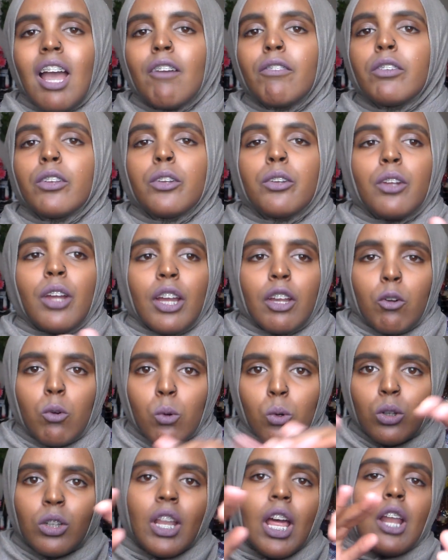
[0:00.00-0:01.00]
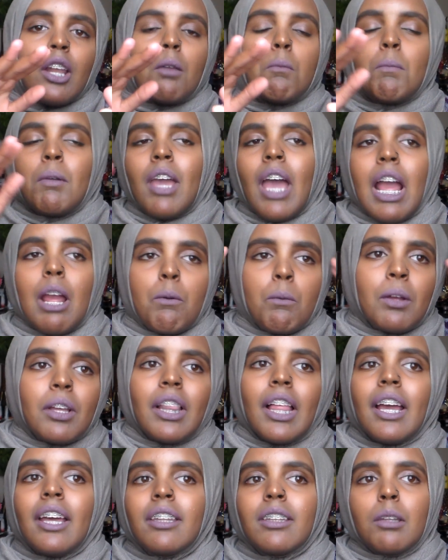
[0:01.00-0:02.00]
After I cooled down a bit, I
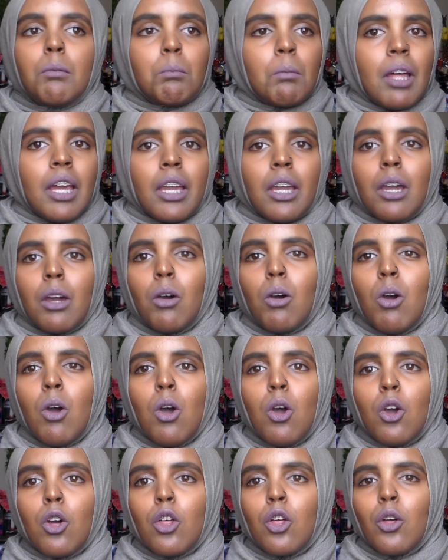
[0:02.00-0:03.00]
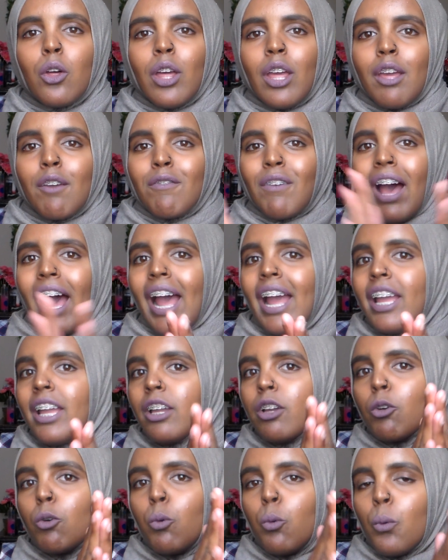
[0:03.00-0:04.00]
realized, I'm like, if
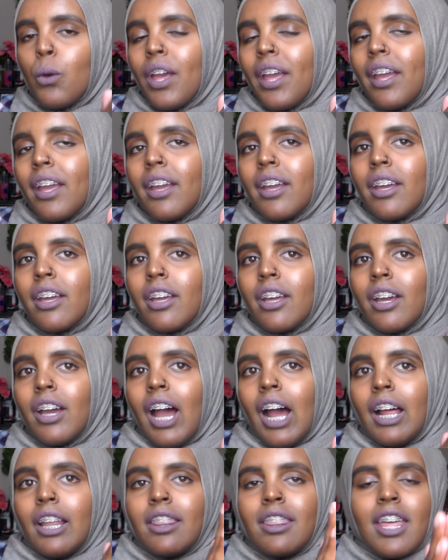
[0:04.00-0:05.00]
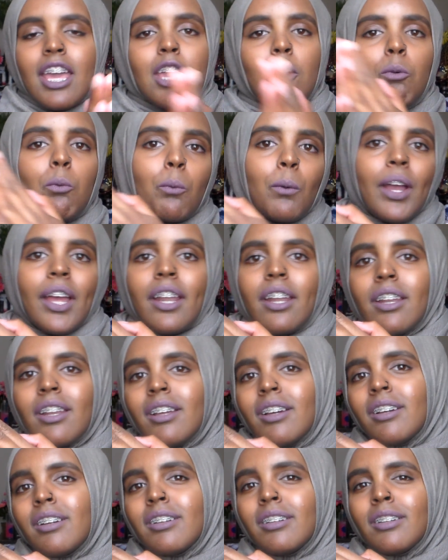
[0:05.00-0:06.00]
I quit, they win.
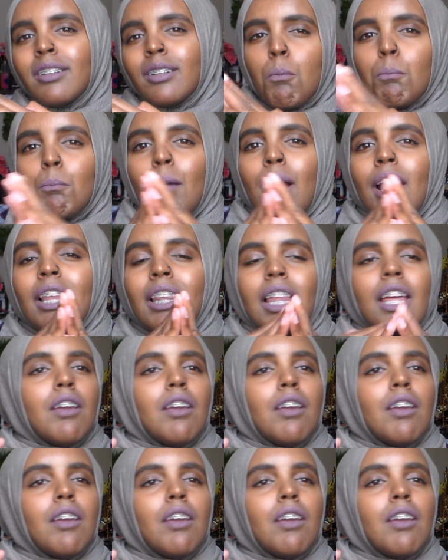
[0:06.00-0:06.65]
My